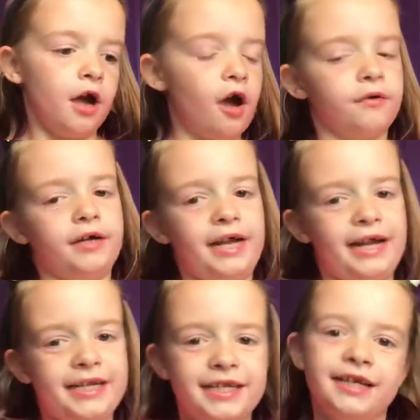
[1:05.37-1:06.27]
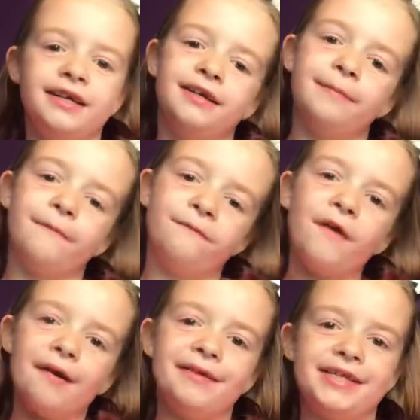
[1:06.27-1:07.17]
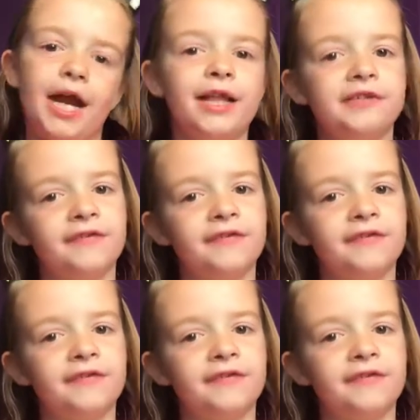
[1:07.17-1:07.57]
Oh, and before we start this